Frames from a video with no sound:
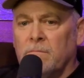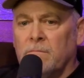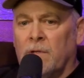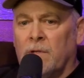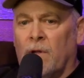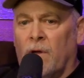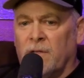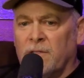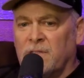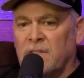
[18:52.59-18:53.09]
you
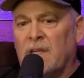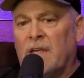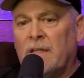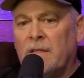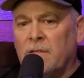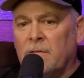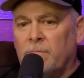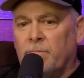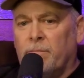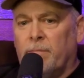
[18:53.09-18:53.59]
know, I
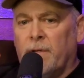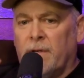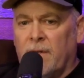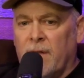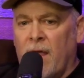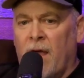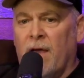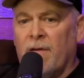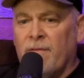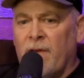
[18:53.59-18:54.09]
sinned, but
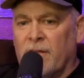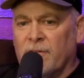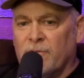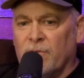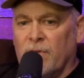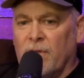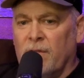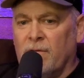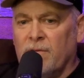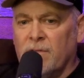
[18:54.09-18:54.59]
now I've asked
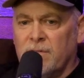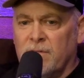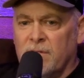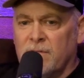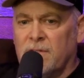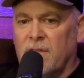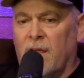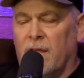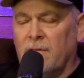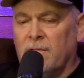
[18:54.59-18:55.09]
forgiveness,
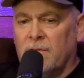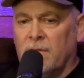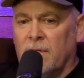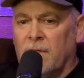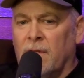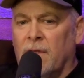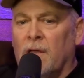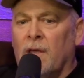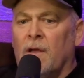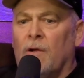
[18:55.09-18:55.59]
it's done.
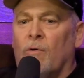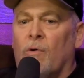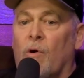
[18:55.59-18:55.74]
Yeah.